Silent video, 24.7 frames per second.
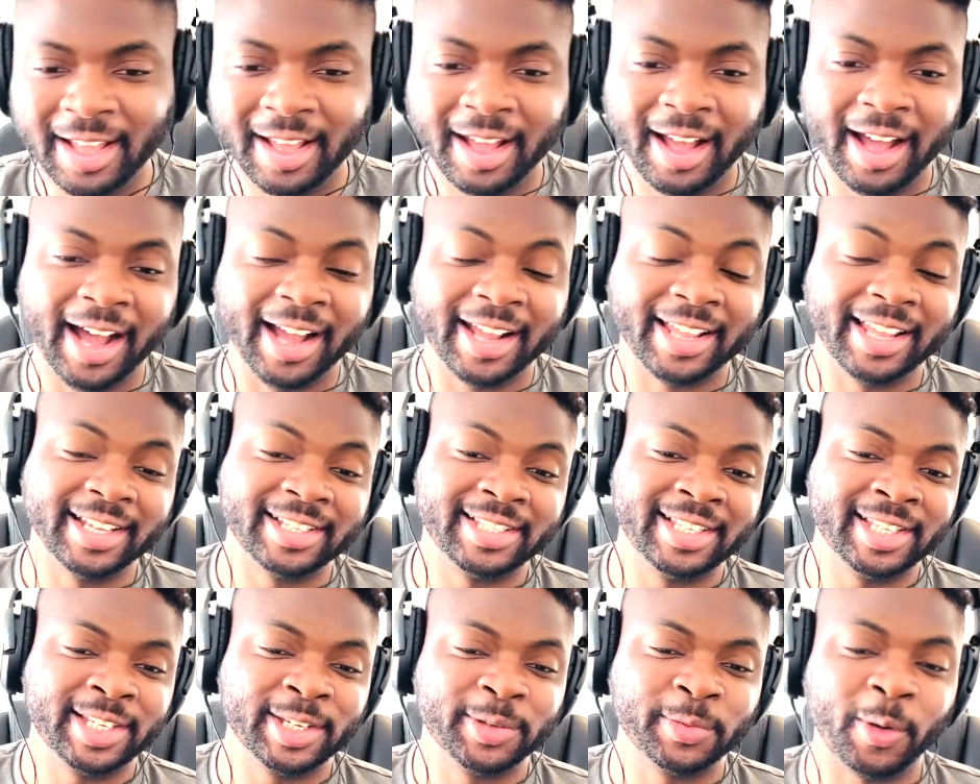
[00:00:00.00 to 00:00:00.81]
I guess
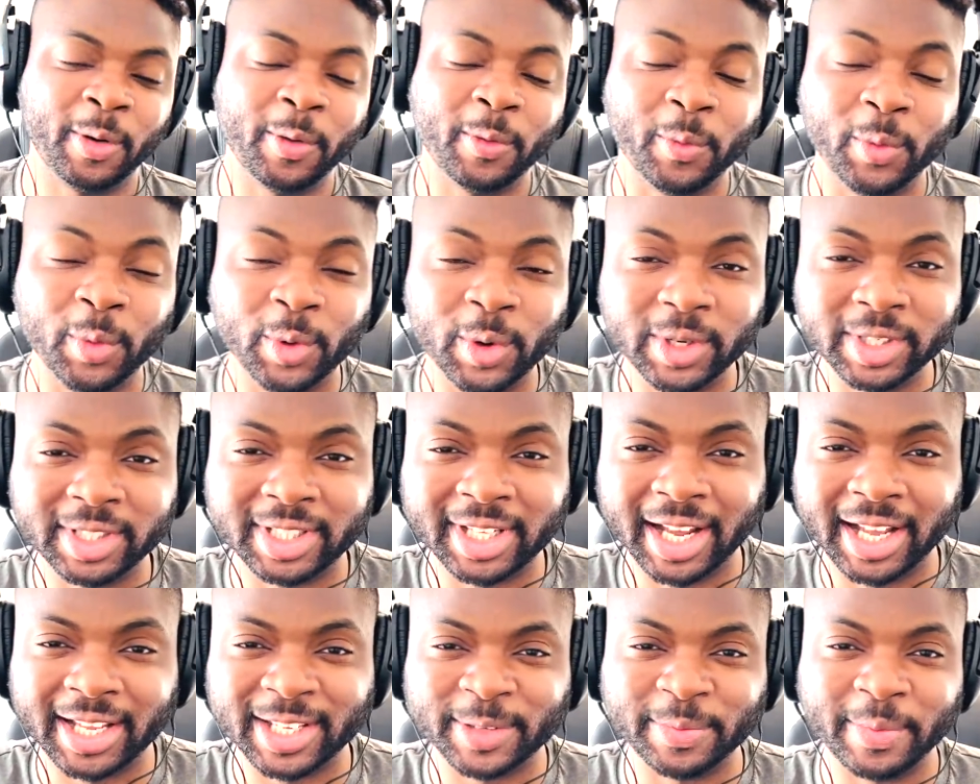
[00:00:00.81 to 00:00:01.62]
this is what war
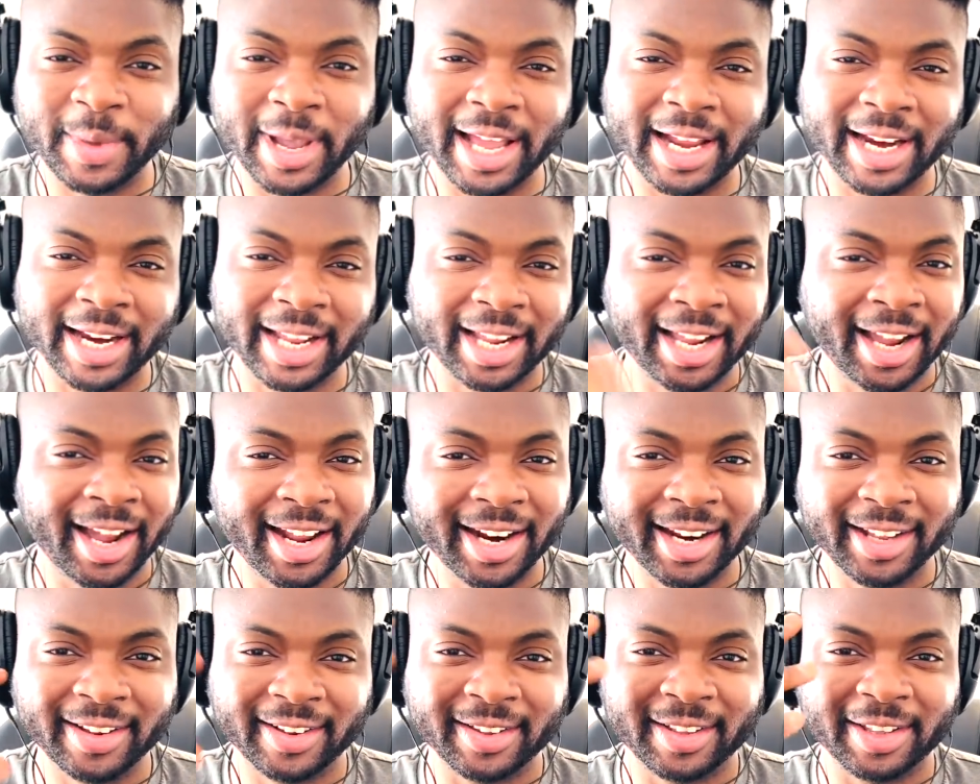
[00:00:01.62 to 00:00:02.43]
does, man. It
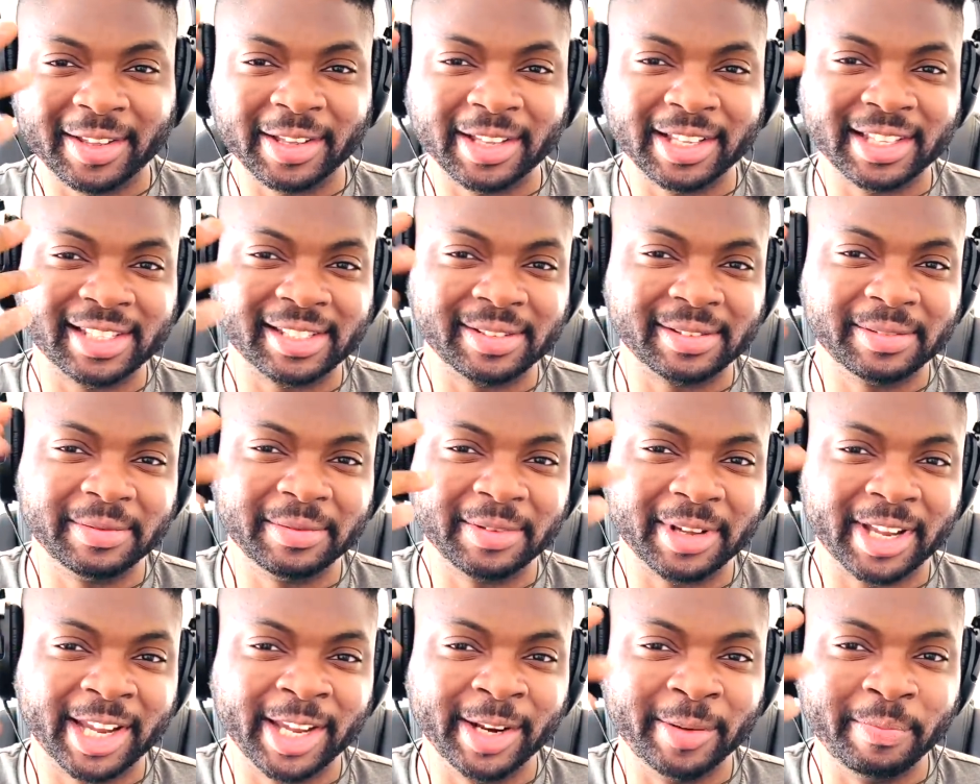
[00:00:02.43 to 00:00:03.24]
kind of
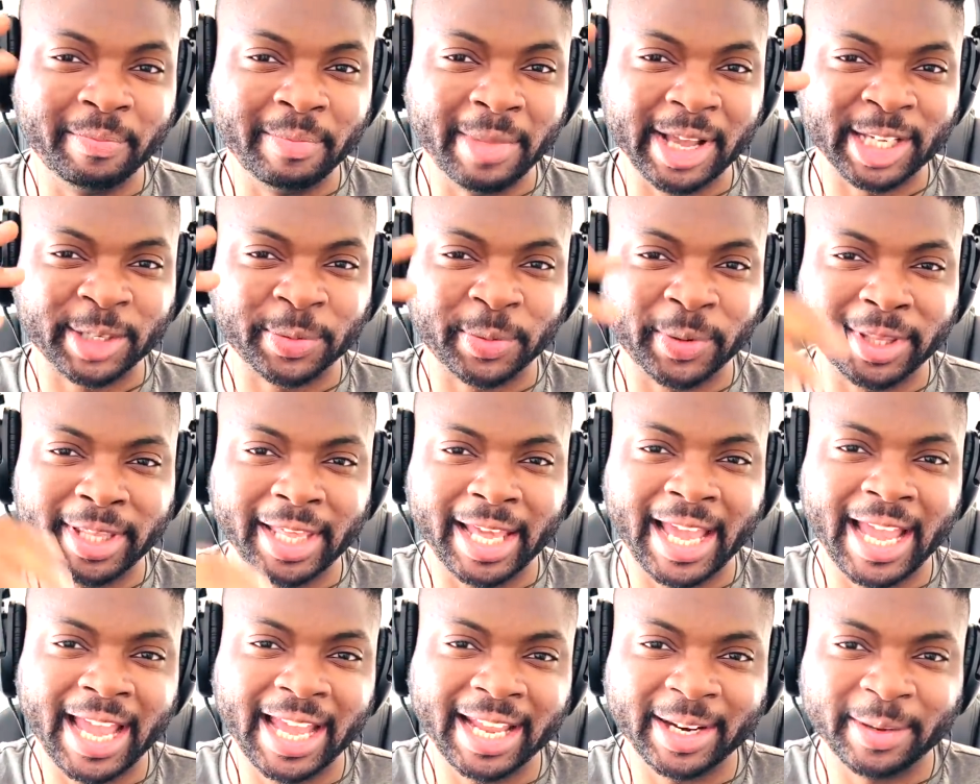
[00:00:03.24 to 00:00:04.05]
can mess with
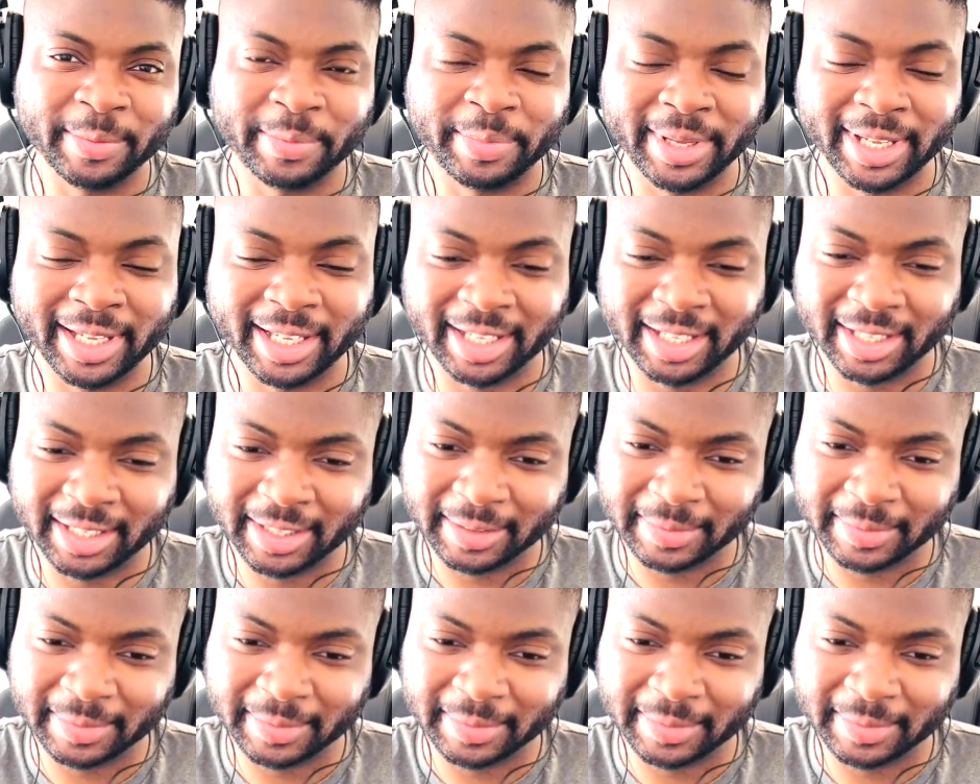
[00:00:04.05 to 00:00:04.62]
your head a bit.